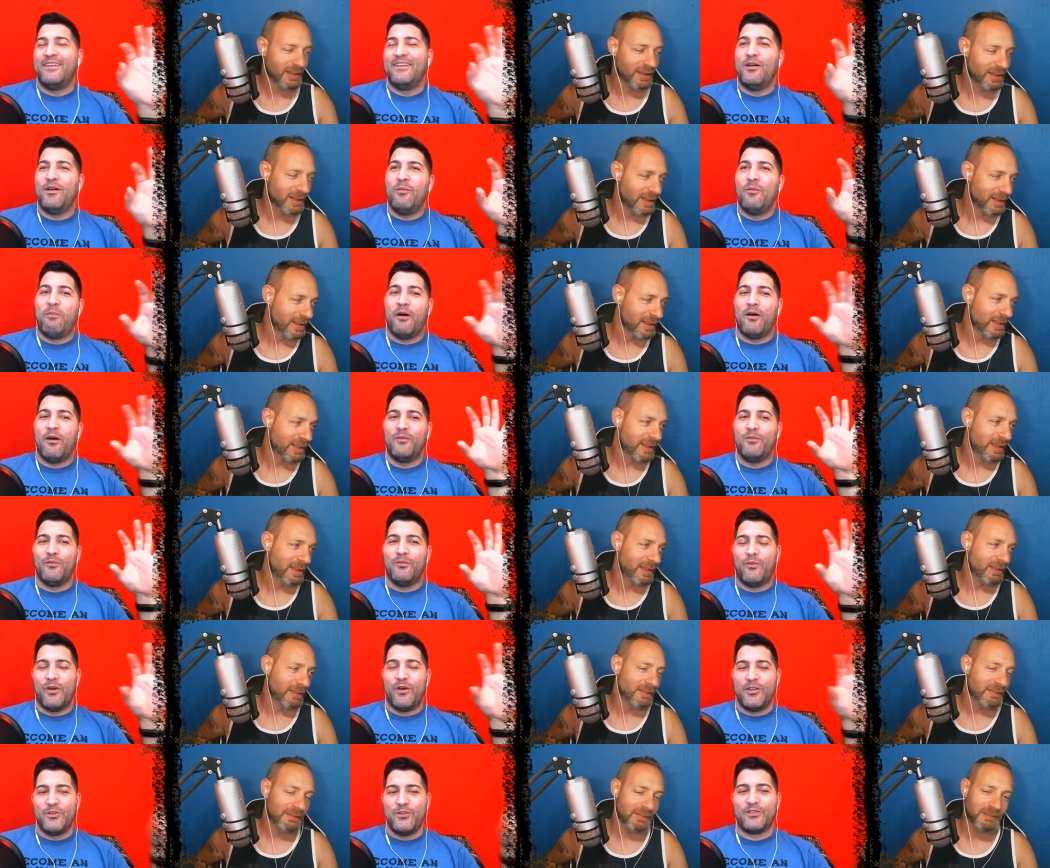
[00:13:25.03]
Speaker 1: but
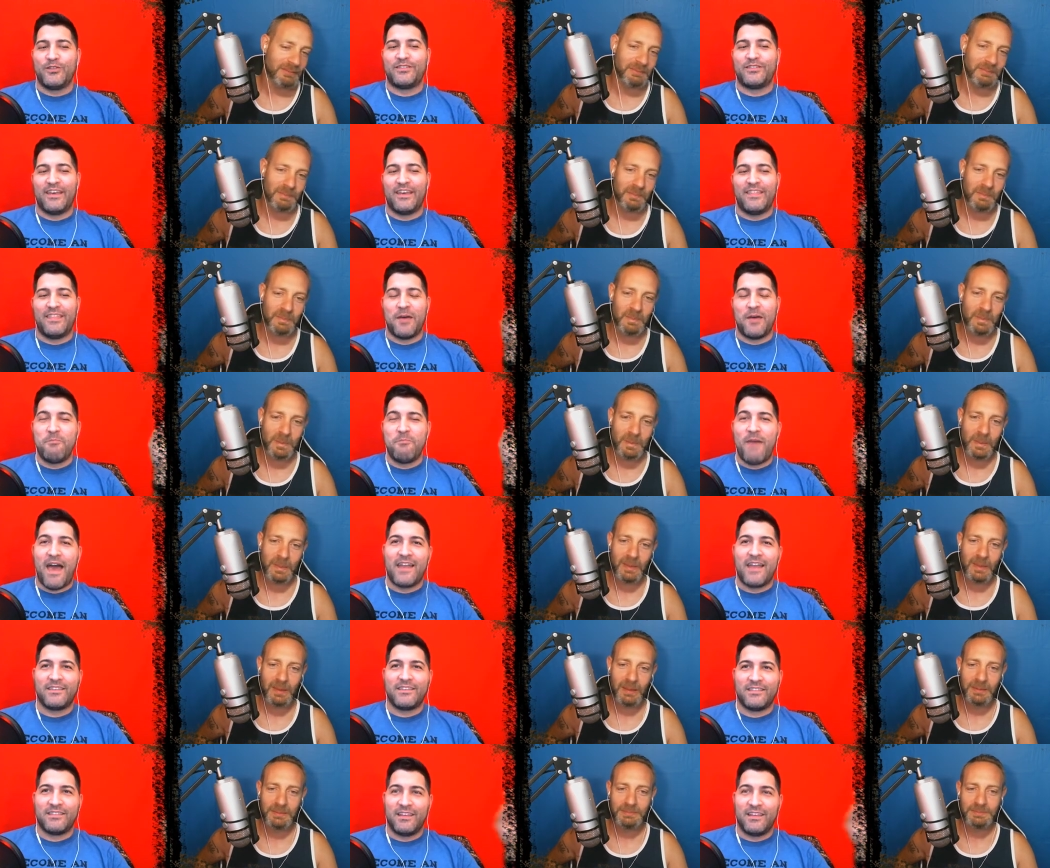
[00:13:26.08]
when you said that
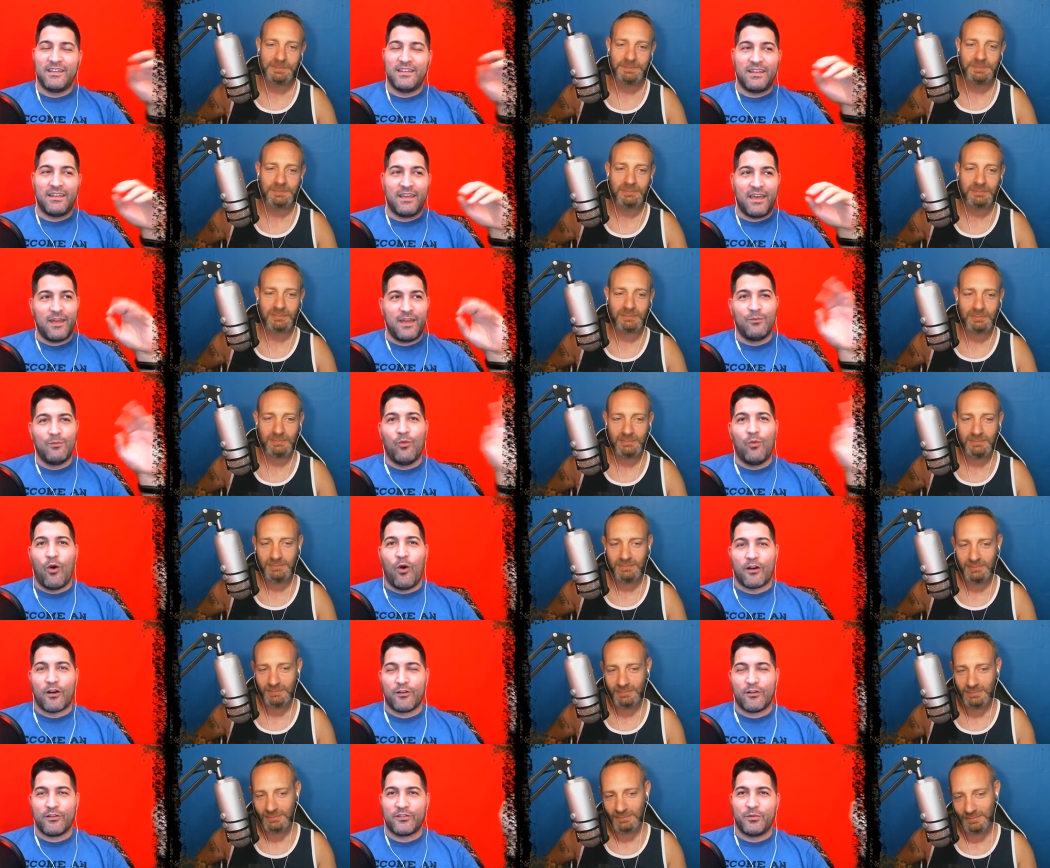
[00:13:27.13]
Madison and
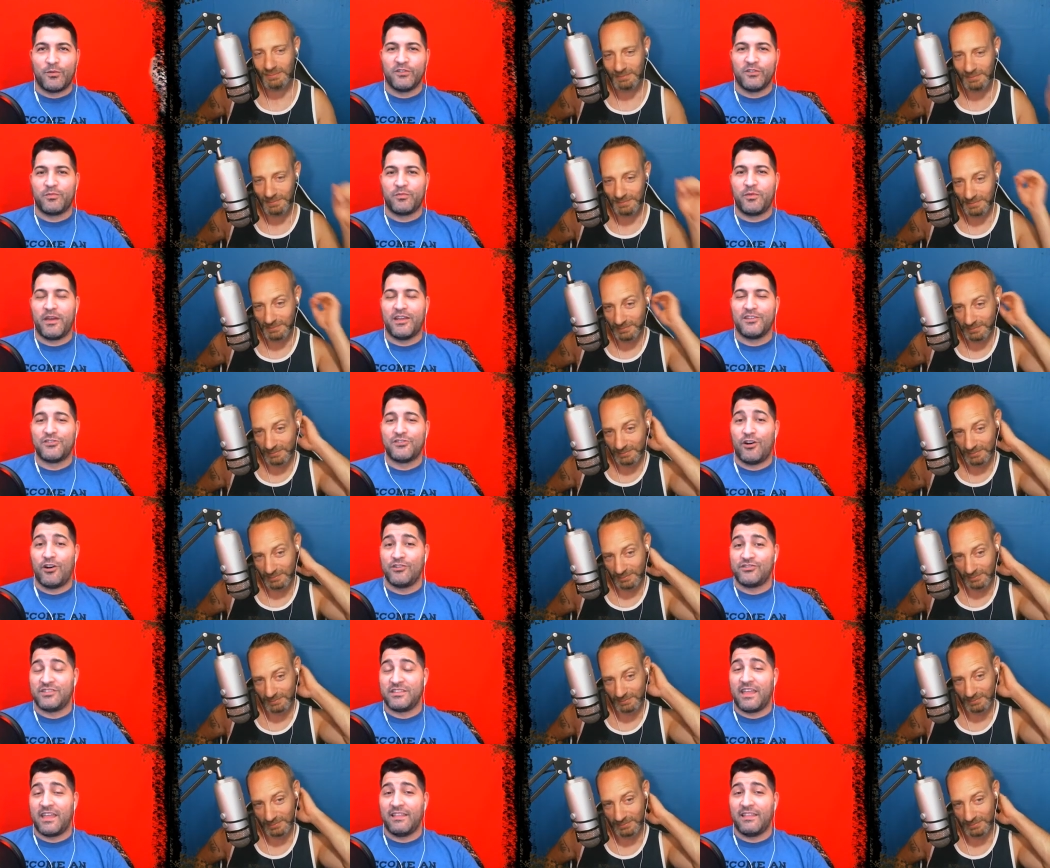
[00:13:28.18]
Walker are supposed to be in
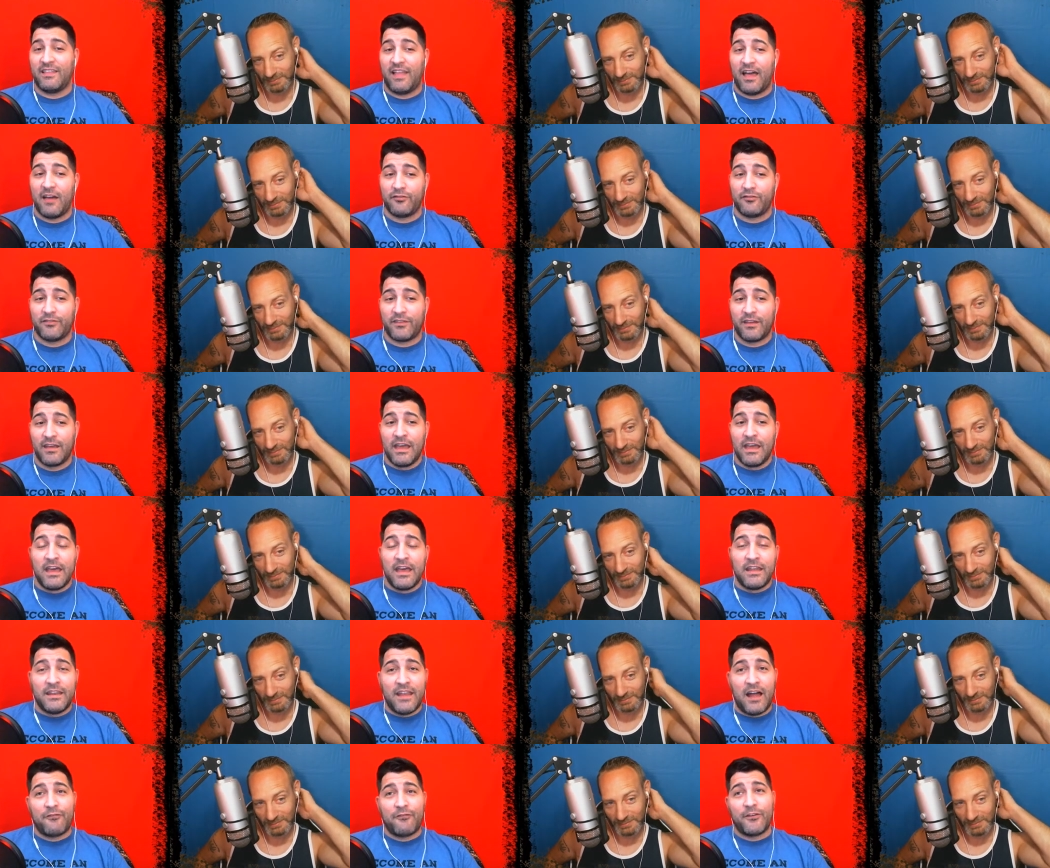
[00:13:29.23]
charge and they left,
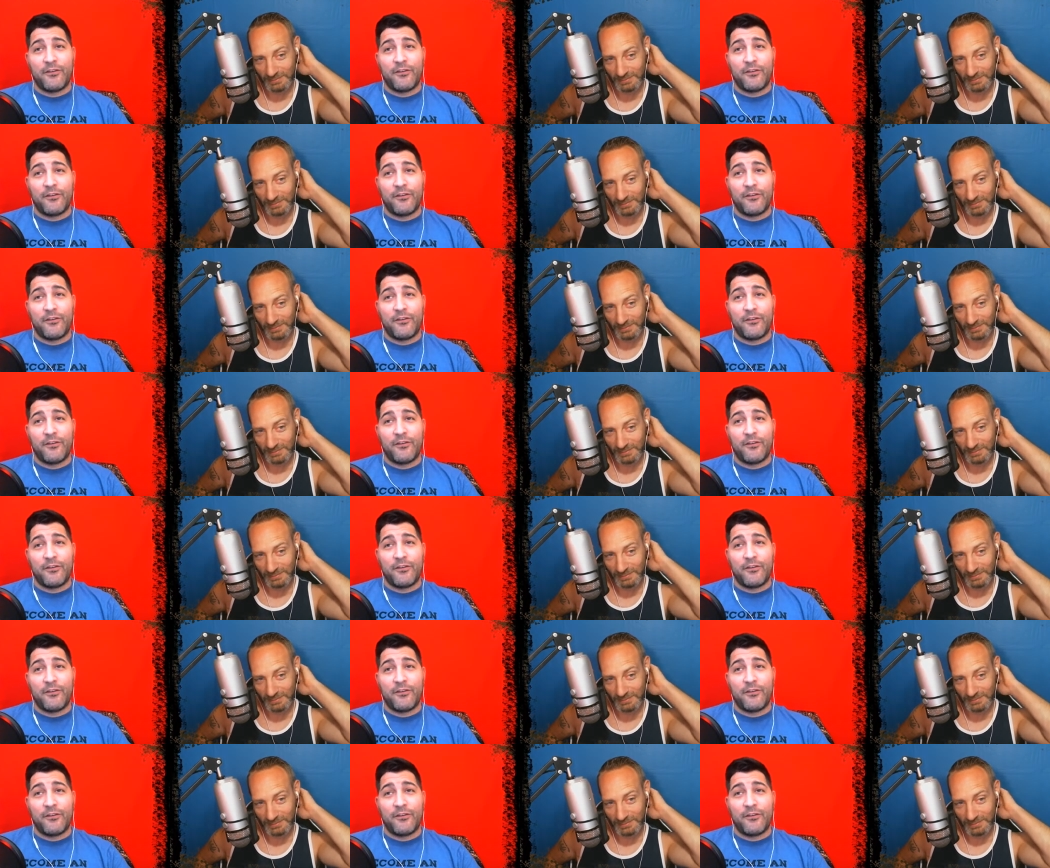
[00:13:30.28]
not for